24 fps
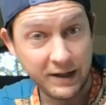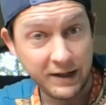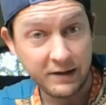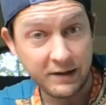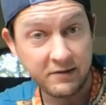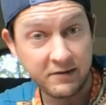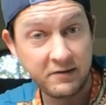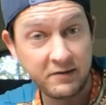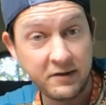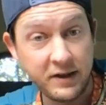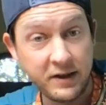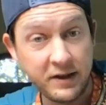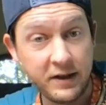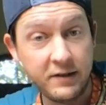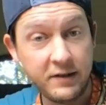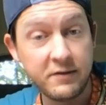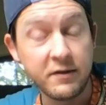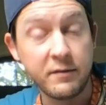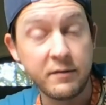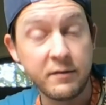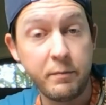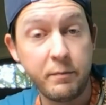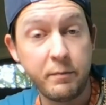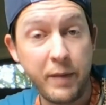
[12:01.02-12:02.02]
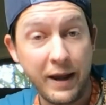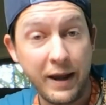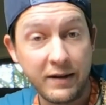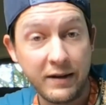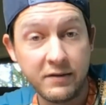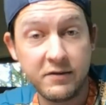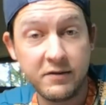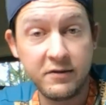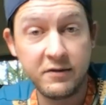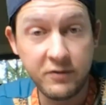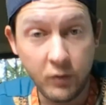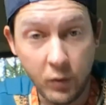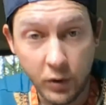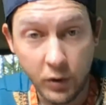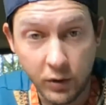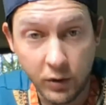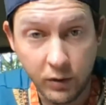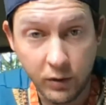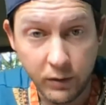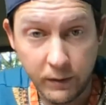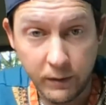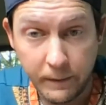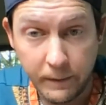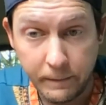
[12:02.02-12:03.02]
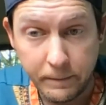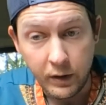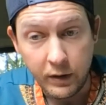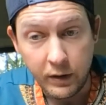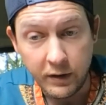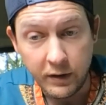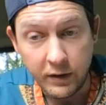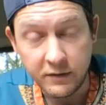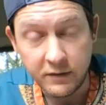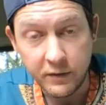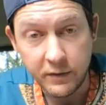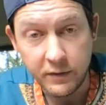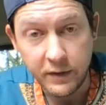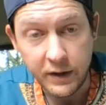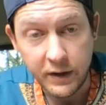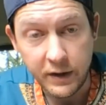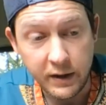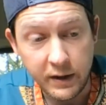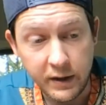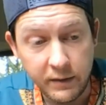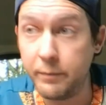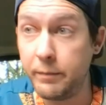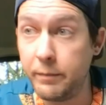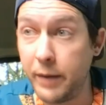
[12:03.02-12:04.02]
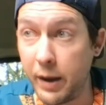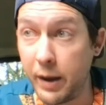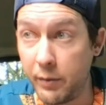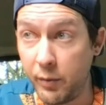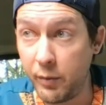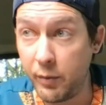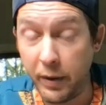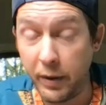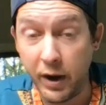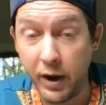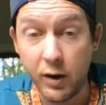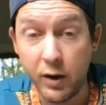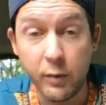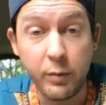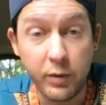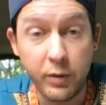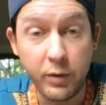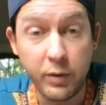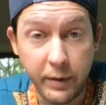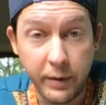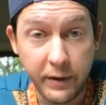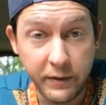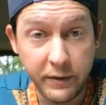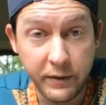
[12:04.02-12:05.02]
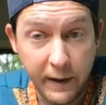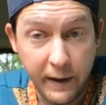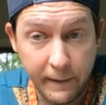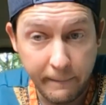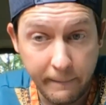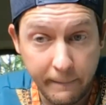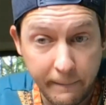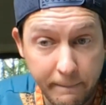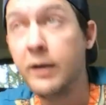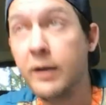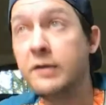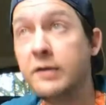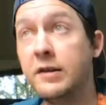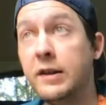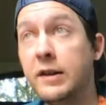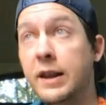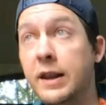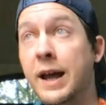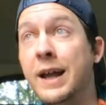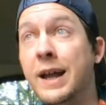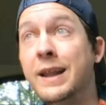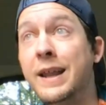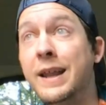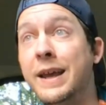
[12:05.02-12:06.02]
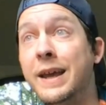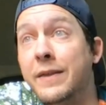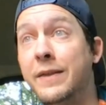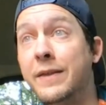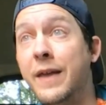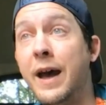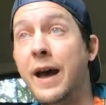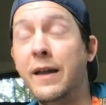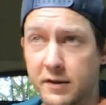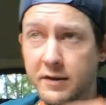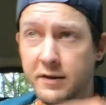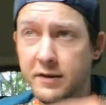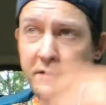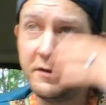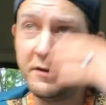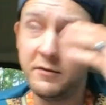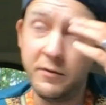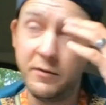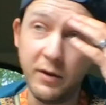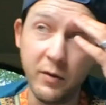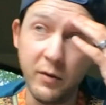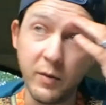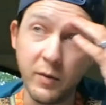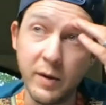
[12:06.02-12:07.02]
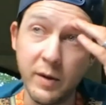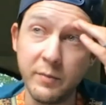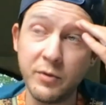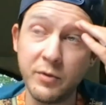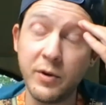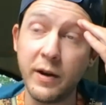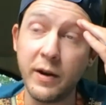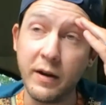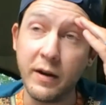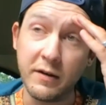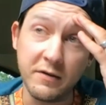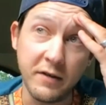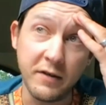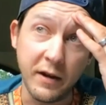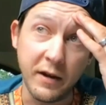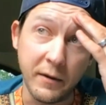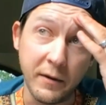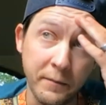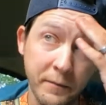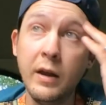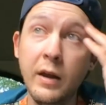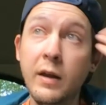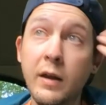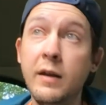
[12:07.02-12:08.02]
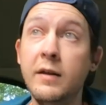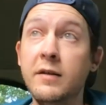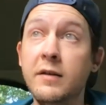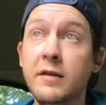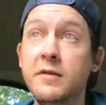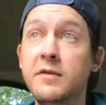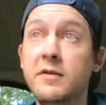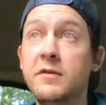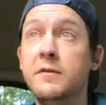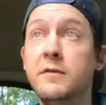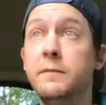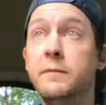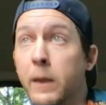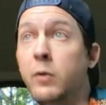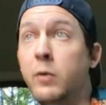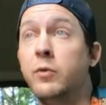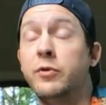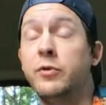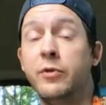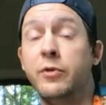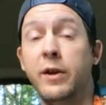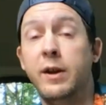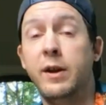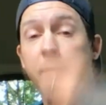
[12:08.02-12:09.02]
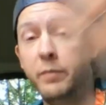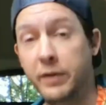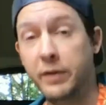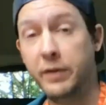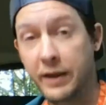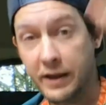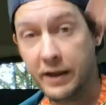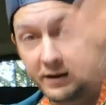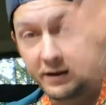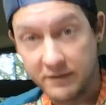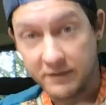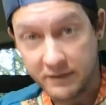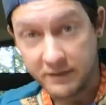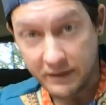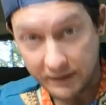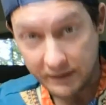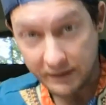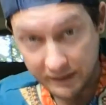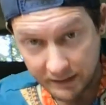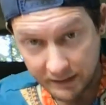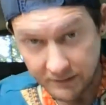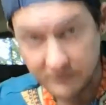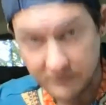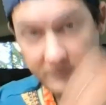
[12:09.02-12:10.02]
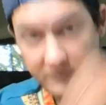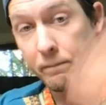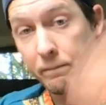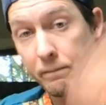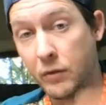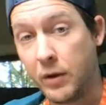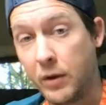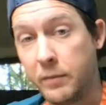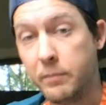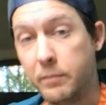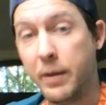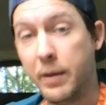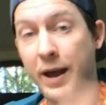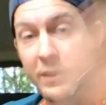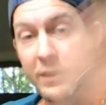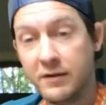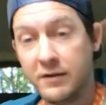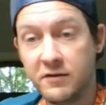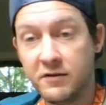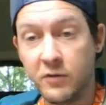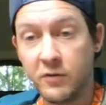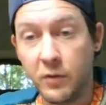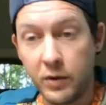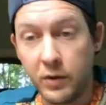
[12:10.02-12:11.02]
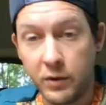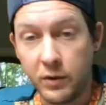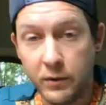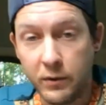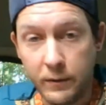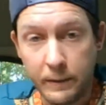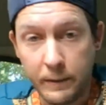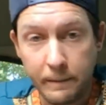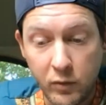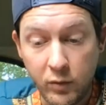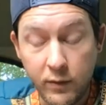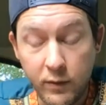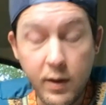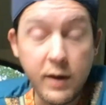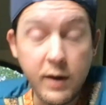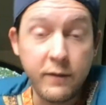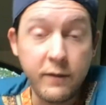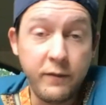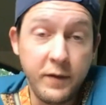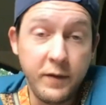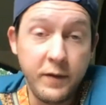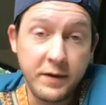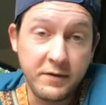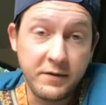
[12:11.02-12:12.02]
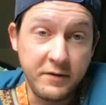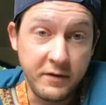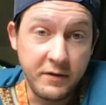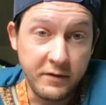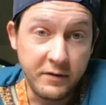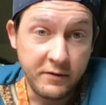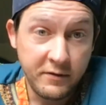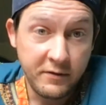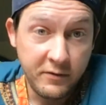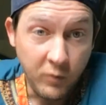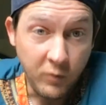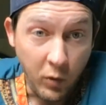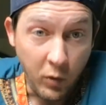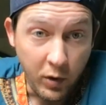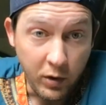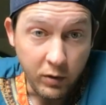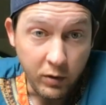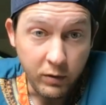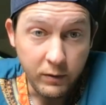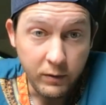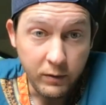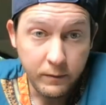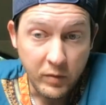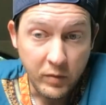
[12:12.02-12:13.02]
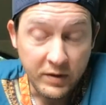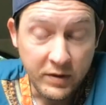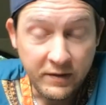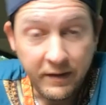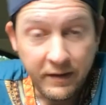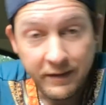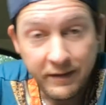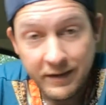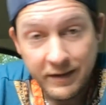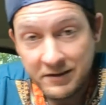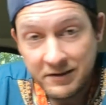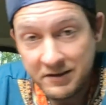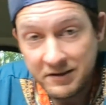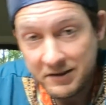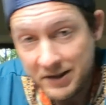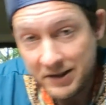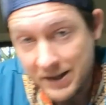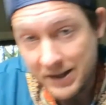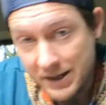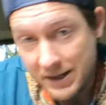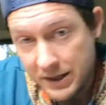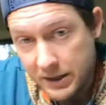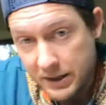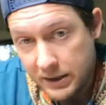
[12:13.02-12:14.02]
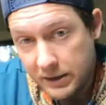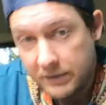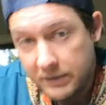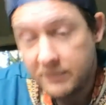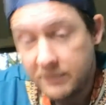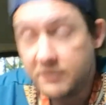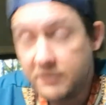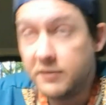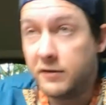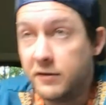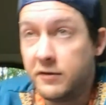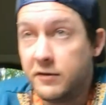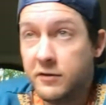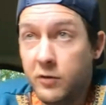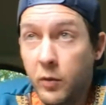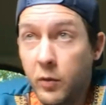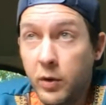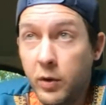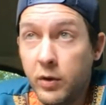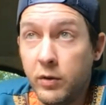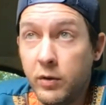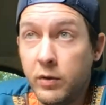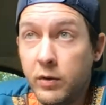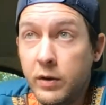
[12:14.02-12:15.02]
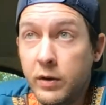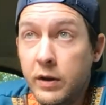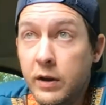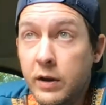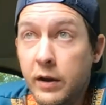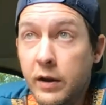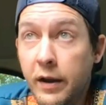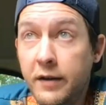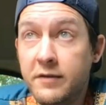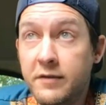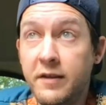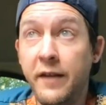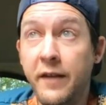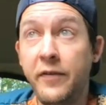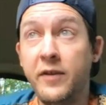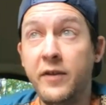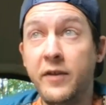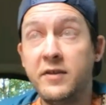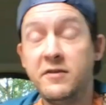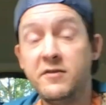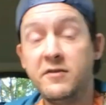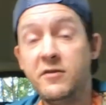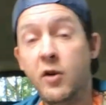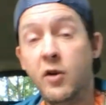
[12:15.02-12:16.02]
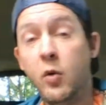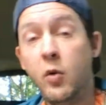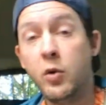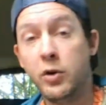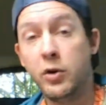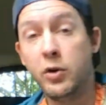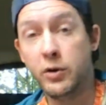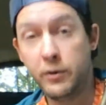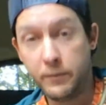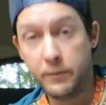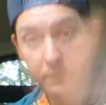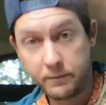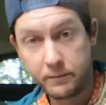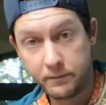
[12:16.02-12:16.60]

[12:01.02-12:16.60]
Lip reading: seeds on bad soil. You guys know the Bible parable about that. It's a lot like that. This is really what I'm trying to say, is we're trying to plant seeds on bad soil. We got to fix the soil. It's not the seed, it's the soil. It's not the sower,